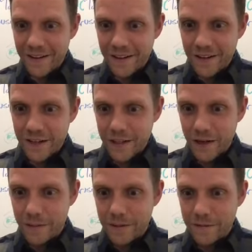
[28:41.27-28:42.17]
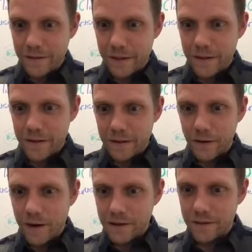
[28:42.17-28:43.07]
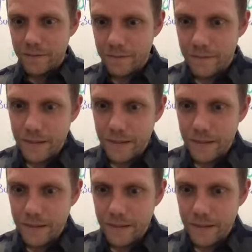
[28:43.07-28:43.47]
Great job, Tiffany. You're so awesome.